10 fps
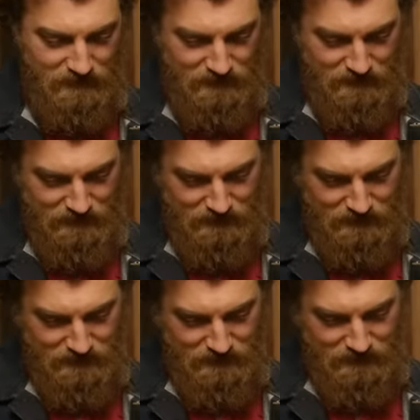
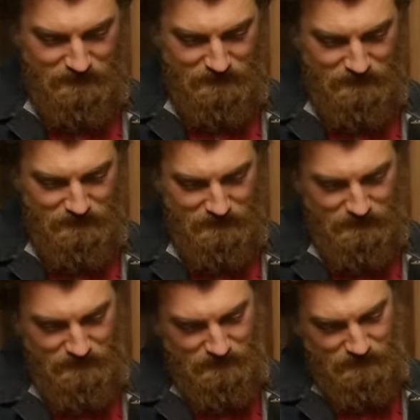
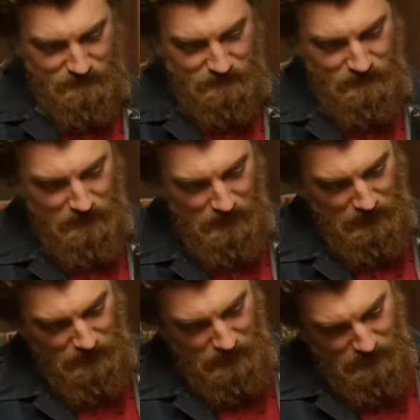
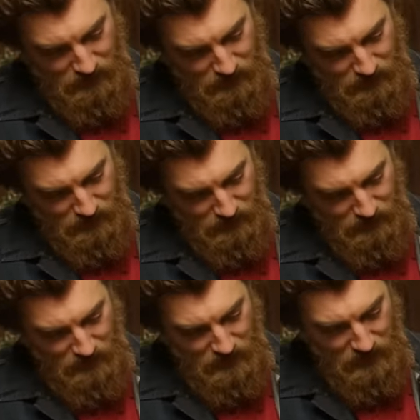
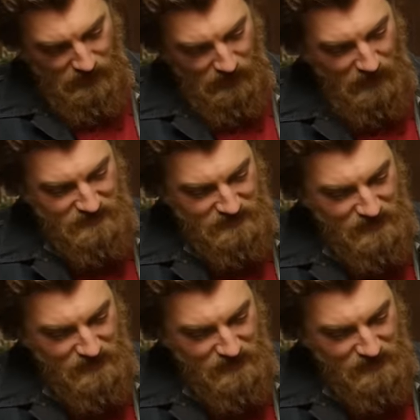(not speaking)